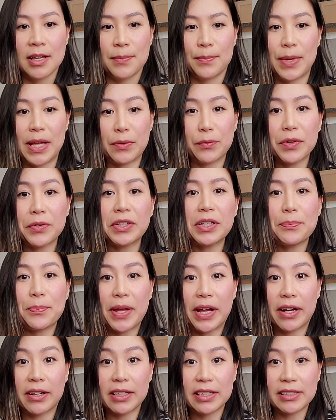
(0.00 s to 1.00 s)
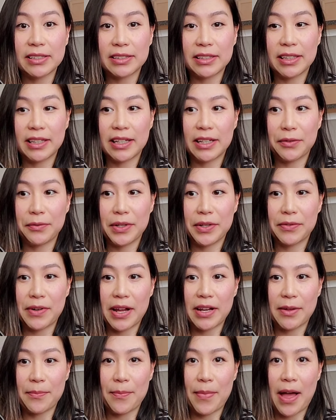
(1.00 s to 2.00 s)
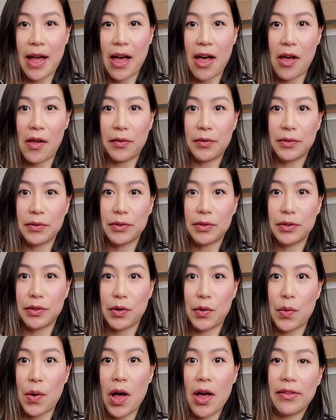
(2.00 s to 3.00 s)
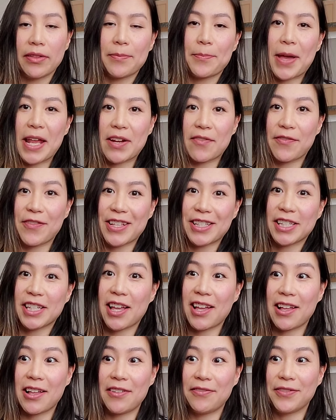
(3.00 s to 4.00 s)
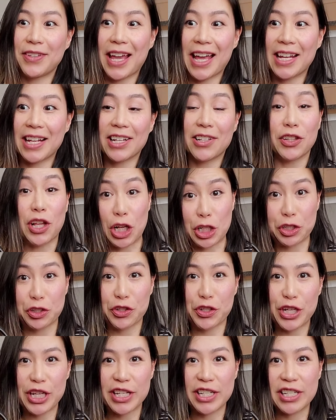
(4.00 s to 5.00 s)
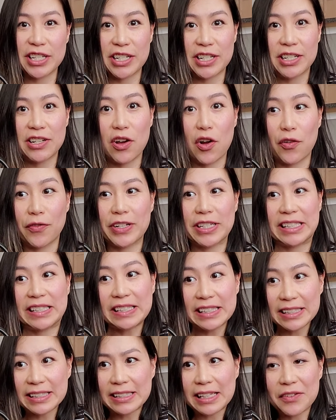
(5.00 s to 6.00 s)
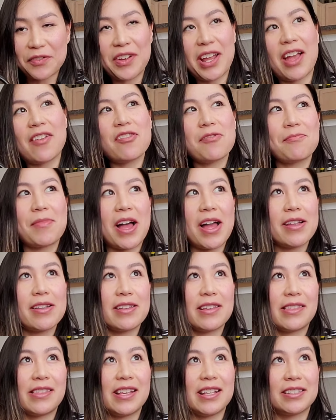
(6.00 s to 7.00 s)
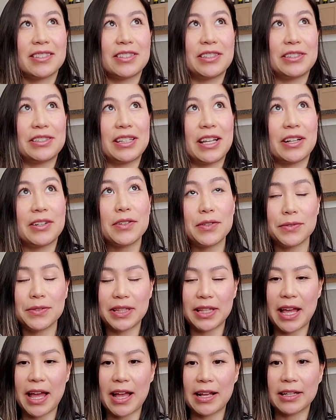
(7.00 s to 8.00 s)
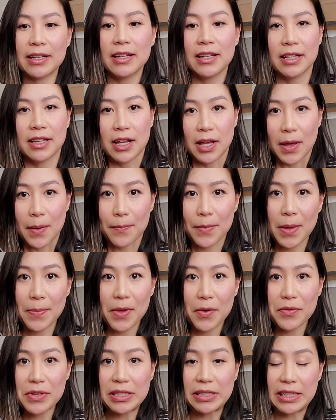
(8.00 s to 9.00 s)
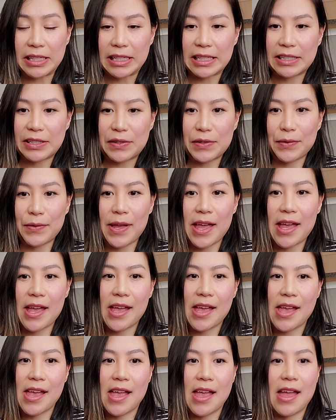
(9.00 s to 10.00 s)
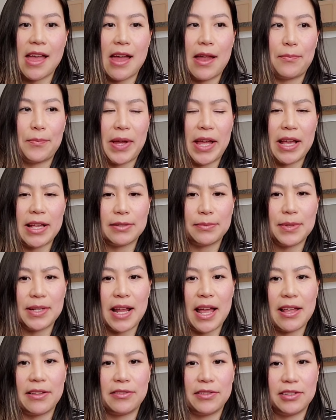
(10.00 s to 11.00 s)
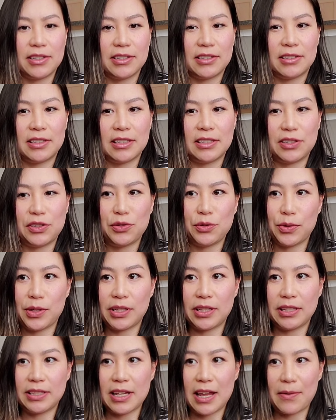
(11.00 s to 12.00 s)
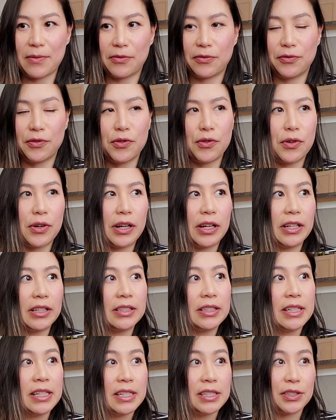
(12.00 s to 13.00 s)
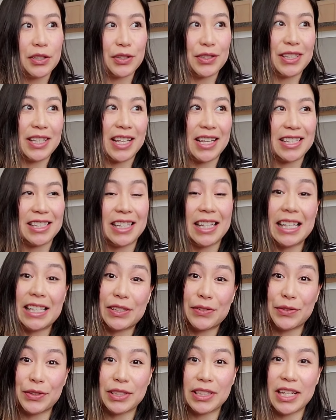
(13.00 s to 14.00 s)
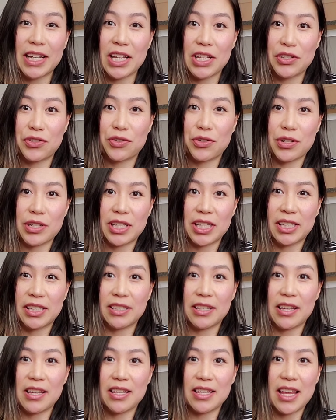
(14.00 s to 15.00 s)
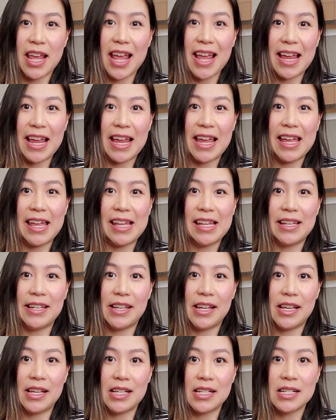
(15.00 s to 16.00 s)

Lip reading: But we were in Paris and we read about, all the benefits of getting a luxury good overseas, and we haven't bought anything. So I was like, oh, what the heck? Maybe we'll look into it. And my husband had looked into it the day before just because he's really interested in